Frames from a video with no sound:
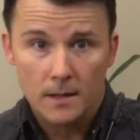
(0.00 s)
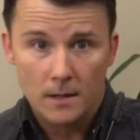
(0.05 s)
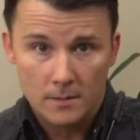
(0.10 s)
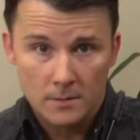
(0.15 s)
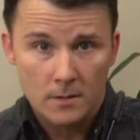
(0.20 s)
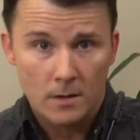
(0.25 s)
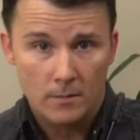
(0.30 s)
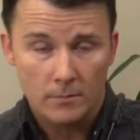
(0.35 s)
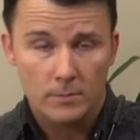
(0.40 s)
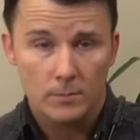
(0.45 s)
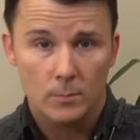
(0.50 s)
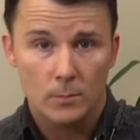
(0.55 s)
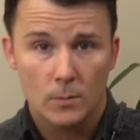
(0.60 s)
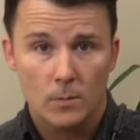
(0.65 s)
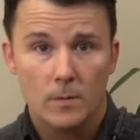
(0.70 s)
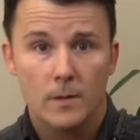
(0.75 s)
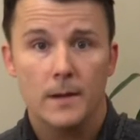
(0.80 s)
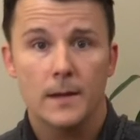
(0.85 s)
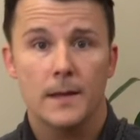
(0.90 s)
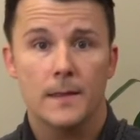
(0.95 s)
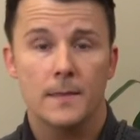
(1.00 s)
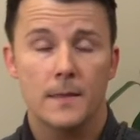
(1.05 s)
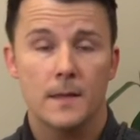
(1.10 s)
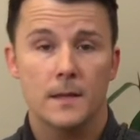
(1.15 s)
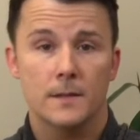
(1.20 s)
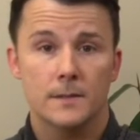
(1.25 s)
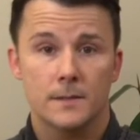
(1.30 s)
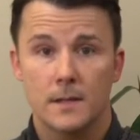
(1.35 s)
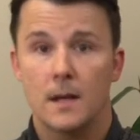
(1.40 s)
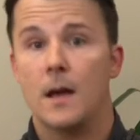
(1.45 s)
uncomfortable and
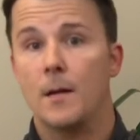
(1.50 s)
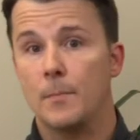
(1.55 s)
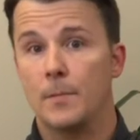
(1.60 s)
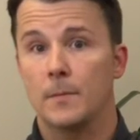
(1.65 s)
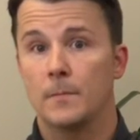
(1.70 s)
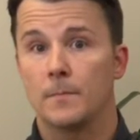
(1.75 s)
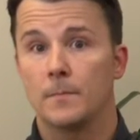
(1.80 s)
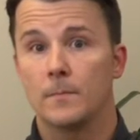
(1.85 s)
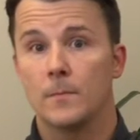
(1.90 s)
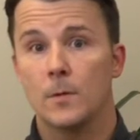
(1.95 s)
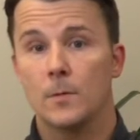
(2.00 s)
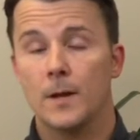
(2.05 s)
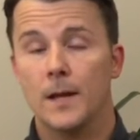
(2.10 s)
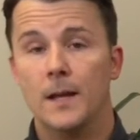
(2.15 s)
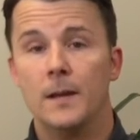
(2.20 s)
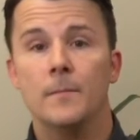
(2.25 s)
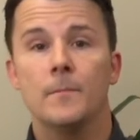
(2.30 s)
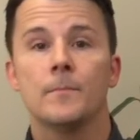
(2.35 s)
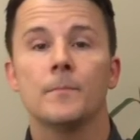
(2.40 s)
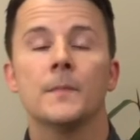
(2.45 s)
then stop, okay?